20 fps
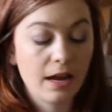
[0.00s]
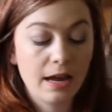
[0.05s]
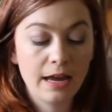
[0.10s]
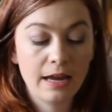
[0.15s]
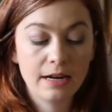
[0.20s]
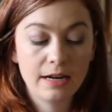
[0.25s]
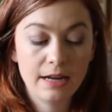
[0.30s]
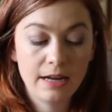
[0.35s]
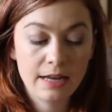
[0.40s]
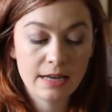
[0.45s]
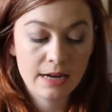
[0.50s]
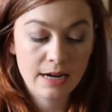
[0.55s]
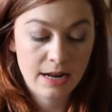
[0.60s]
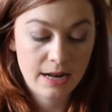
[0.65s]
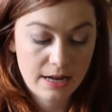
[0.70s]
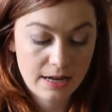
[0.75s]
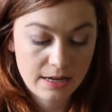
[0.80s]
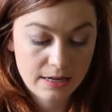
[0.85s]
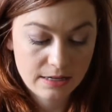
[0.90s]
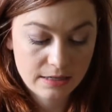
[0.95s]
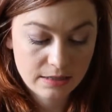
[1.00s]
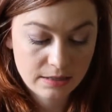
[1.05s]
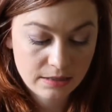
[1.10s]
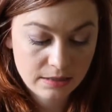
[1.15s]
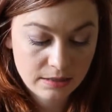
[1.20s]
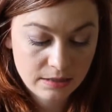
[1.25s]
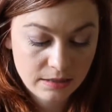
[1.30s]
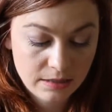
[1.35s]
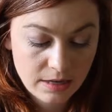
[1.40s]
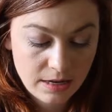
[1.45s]
and it
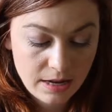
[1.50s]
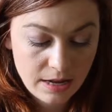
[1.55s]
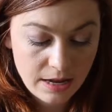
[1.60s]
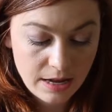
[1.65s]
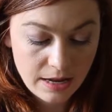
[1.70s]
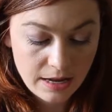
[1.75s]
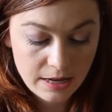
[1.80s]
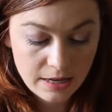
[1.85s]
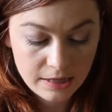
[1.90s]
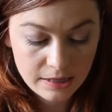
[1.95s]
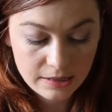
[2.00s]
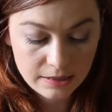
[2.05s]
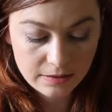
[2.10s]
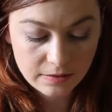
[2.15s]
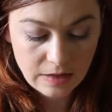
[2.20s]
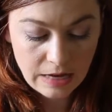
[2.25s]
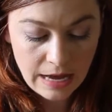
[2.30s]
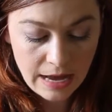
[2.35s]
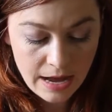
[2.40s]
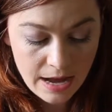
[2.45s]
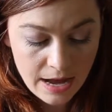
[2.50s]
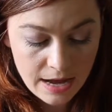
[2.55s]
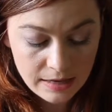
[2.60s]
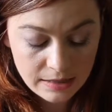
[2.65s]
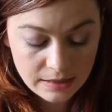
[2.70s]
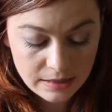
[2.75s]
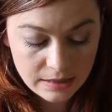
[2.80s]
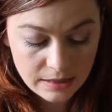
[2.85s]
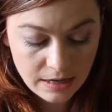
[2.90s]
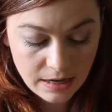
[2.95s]
has a little
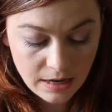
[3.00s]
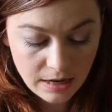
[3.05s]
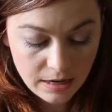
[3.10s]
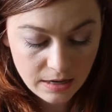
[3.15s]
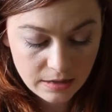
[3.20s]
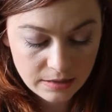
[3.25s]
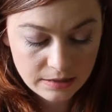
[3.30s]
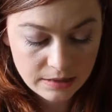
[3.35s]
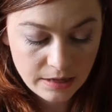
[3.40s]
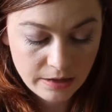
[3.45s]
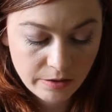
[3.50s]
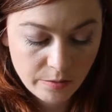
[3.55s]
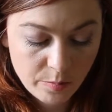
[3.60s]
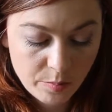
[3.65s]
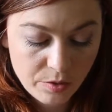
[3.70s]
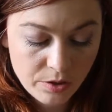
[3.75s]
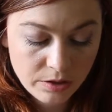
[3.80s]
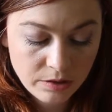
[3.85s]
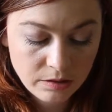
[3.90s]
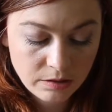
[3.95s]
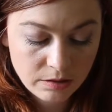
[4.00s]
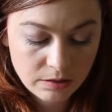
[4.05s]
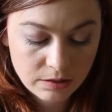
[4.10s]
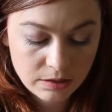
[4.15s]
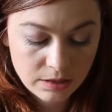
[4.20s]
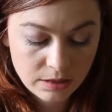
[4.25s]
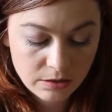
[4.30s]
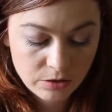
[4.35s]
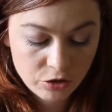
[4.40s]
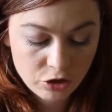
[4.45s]
cat and a stack of books, and it
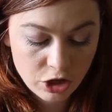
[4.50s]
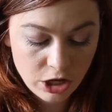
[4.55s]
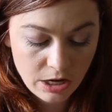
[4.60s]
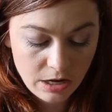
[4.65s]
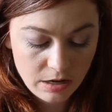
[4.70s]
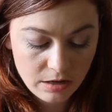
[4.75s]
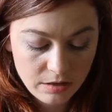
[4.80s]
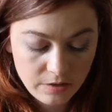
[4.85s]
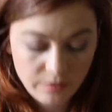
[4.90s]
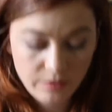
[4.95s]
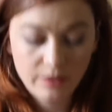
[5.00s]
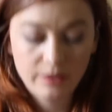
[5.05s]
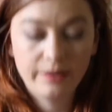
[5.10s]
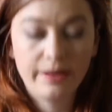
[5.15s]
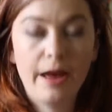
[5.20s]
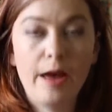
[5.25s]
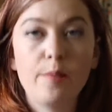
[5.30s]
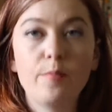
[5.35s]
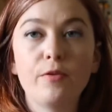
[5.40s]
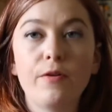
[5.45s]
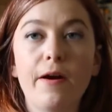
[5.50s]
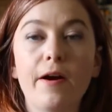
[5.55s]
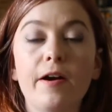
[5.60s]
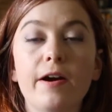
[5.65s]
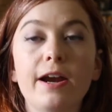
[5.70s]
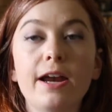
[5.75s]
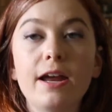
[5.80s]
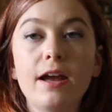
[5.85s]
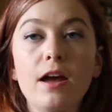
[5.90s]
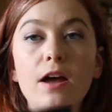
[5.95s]
says Child of the
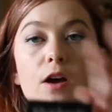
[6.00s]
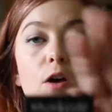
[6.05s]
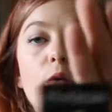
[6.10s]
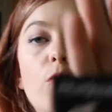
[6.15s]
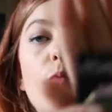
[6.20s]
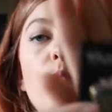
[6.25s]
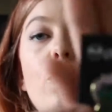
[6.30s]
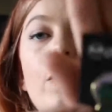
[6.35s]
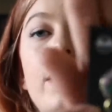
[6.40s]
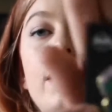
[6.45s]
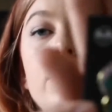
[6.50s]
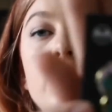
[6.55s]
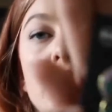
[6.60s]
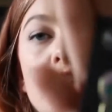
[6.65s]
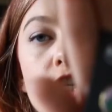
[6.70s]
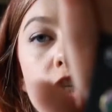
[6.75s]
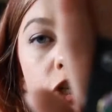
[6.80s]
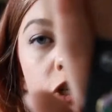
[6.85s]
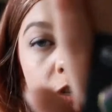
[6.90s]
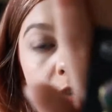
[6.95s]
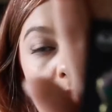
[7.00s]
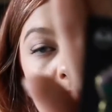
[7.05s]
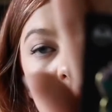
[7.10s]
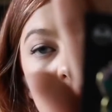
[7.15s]
Library, which